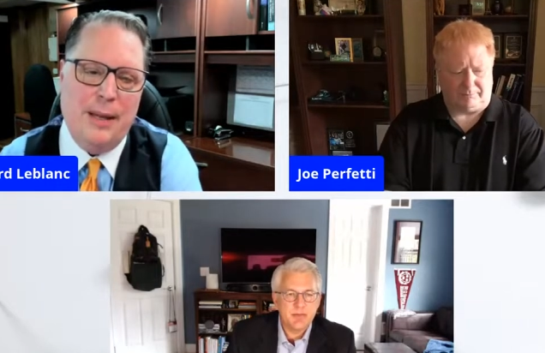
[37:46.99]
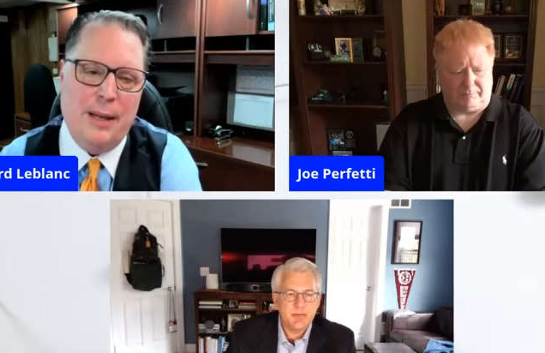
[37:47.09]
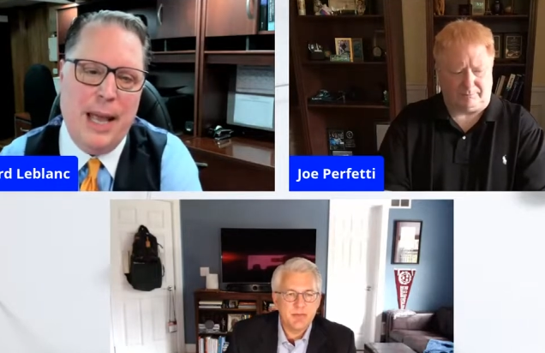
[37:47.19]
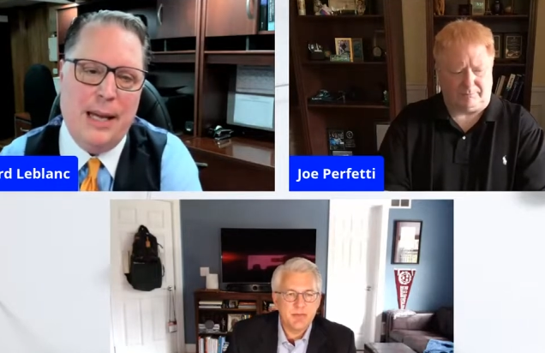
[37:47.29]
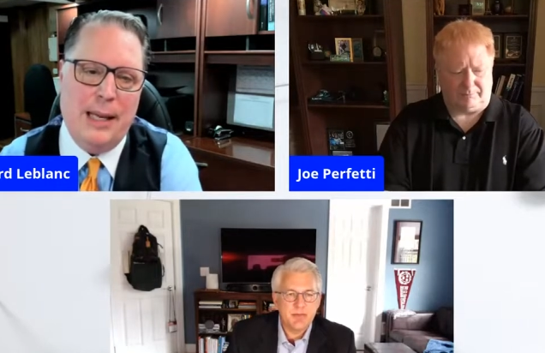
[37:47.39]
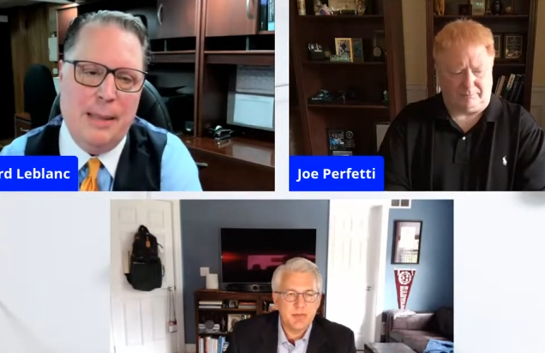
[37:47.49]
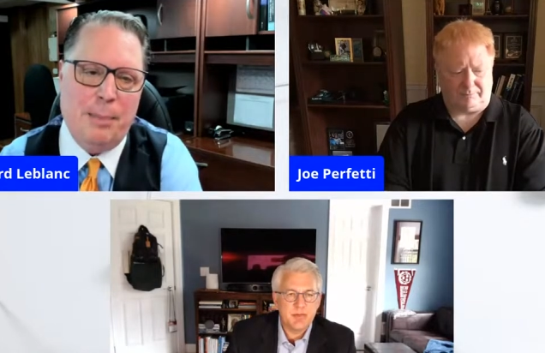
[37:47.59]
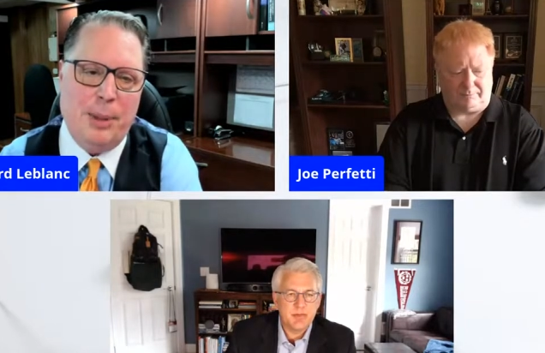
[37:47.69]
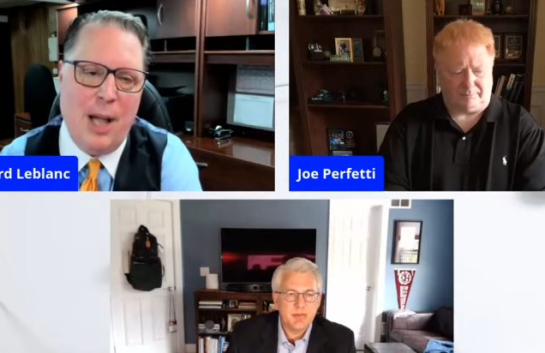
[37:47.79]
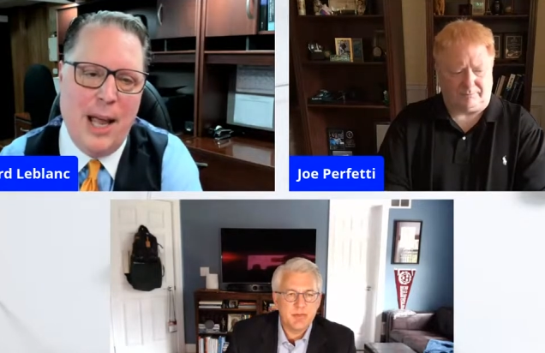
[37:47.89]
Speaker 1: and and
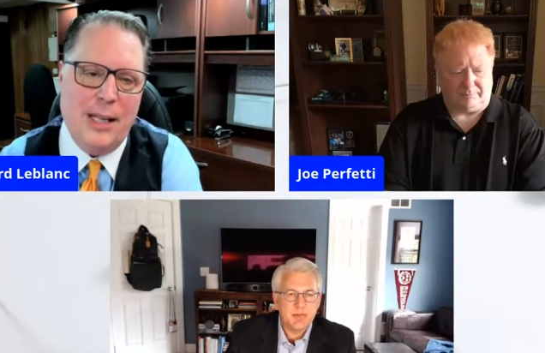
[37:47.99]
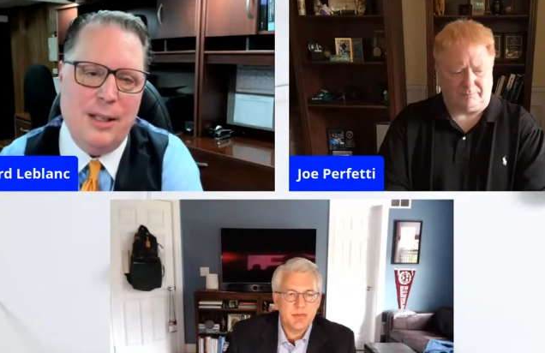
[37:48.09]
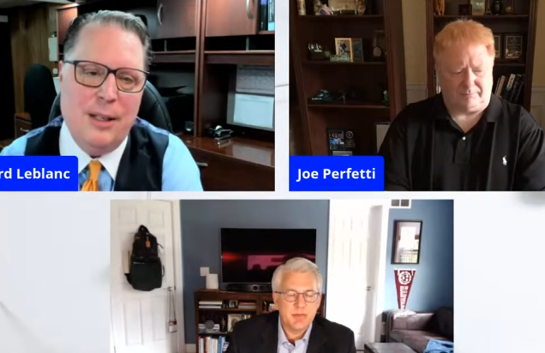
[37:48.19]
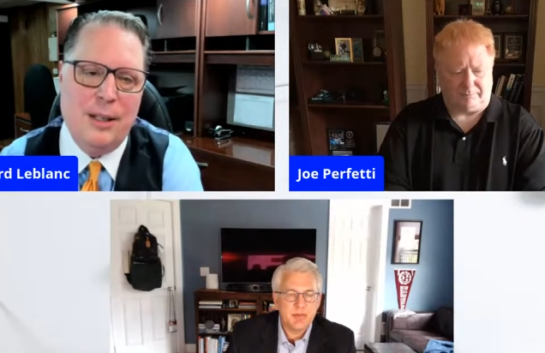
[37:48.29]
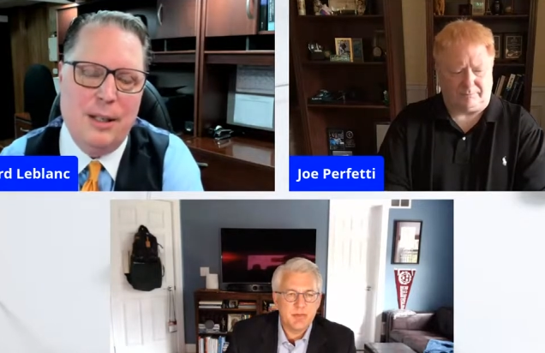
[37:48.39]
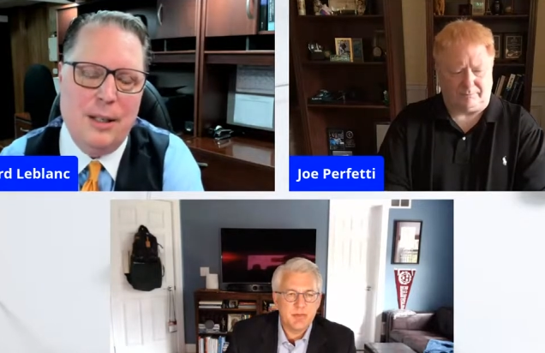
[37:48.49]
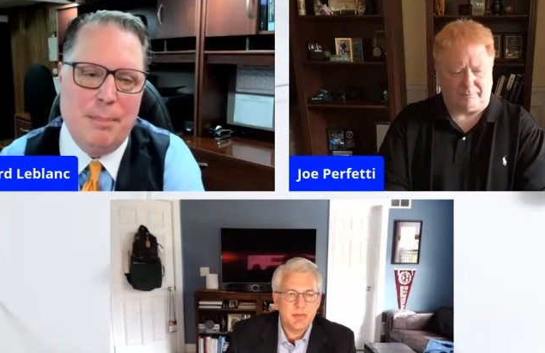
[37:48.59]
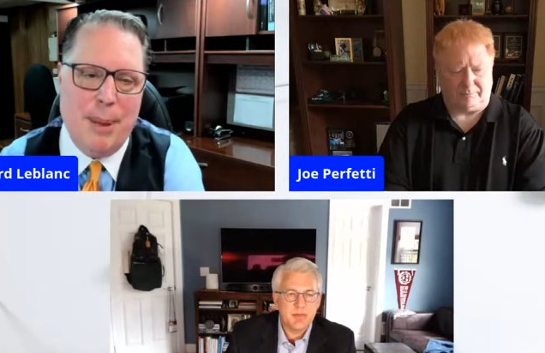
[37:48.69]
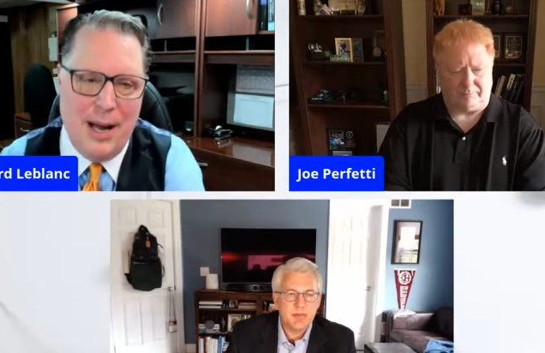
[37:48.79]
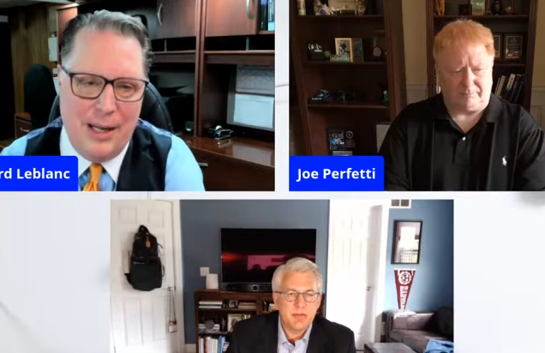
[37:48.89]
implied
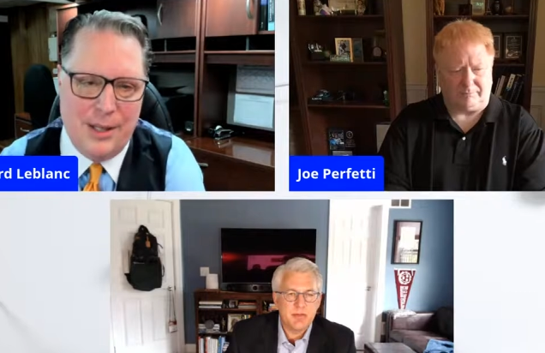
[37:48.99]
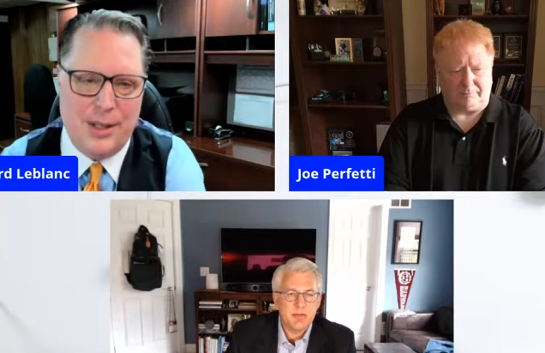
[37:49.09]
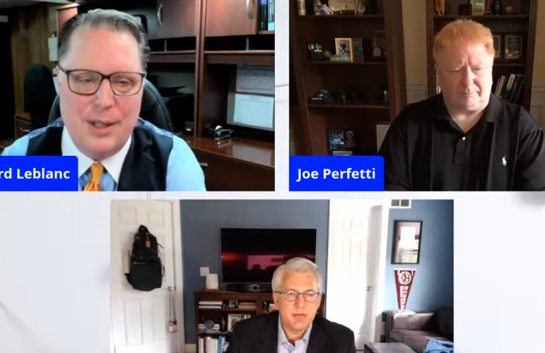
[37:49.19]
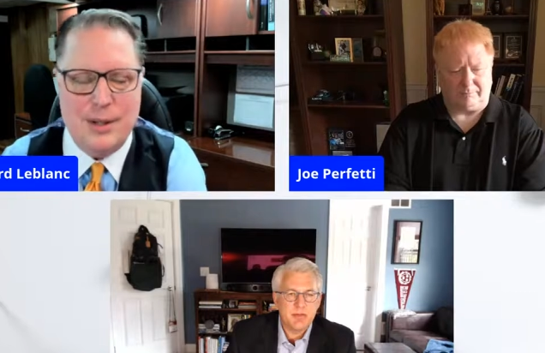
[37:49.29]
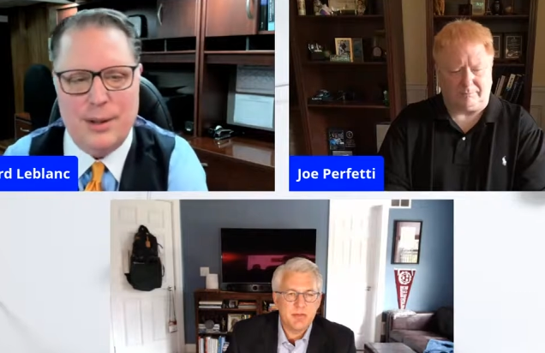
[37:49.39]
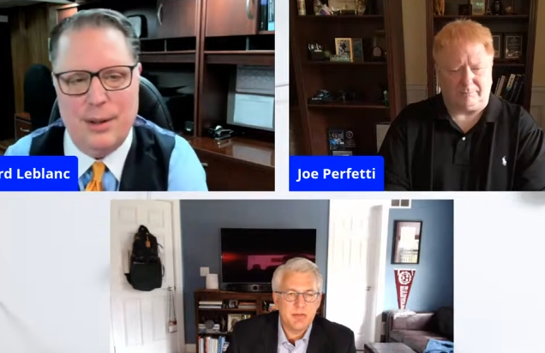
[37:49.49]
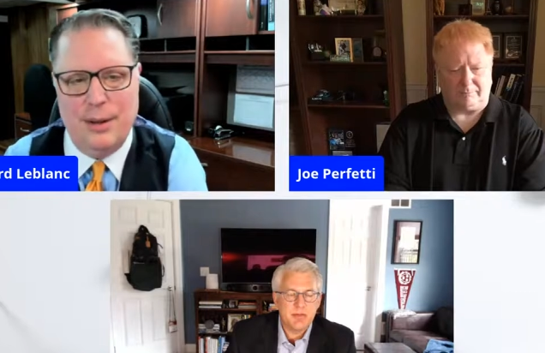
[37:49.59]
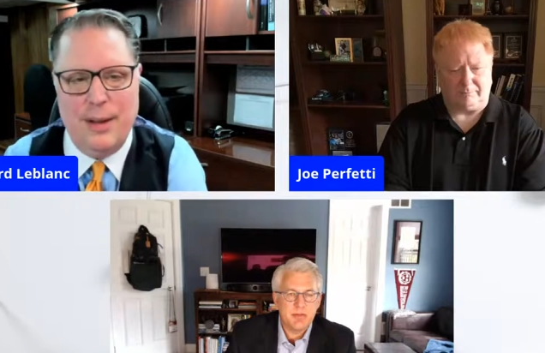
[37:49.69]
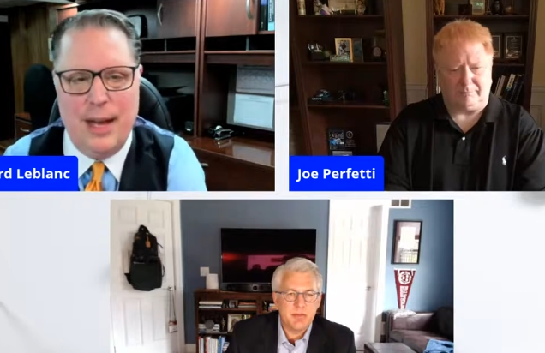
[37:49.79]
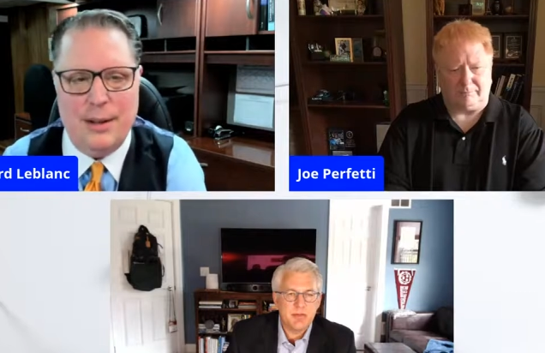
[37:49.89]

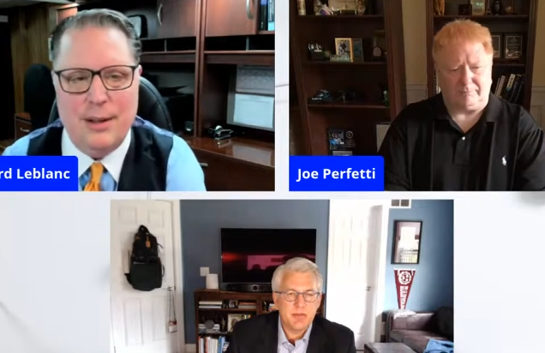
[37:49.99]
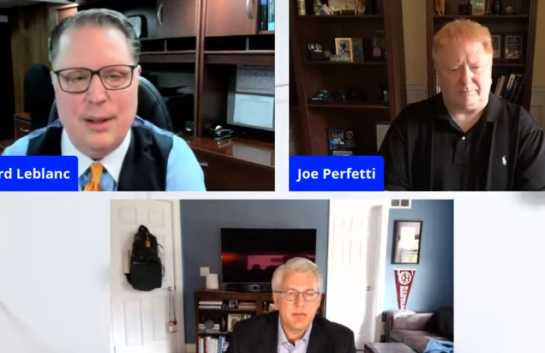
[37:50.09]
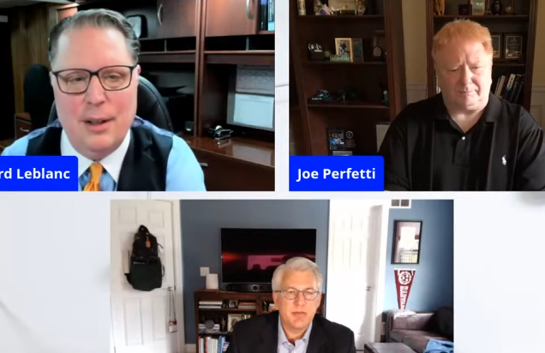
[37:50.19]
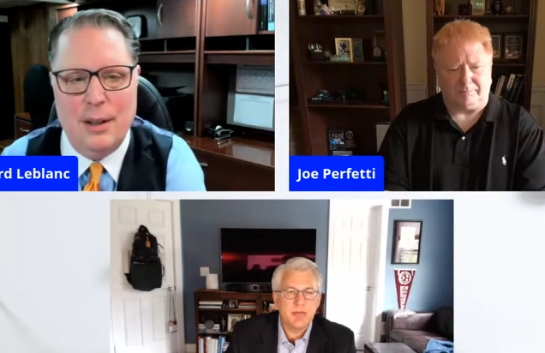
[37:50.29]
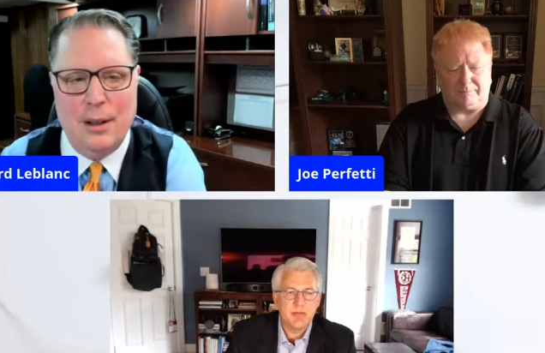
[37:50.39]
biases that